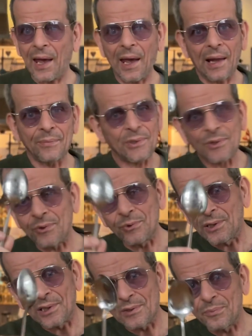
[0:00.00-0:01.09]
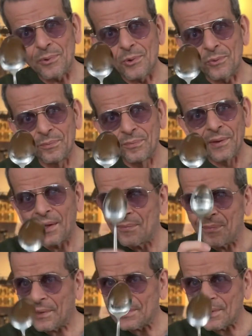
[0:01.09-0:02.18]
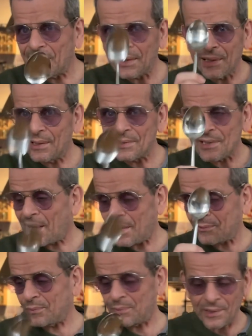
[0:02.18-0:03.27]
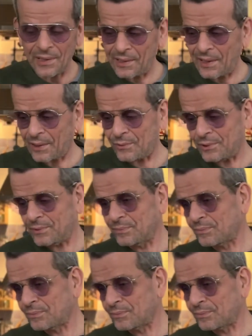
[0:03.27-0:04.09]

And I'm just using a spoon because, again, it doesn't have to be that accurate.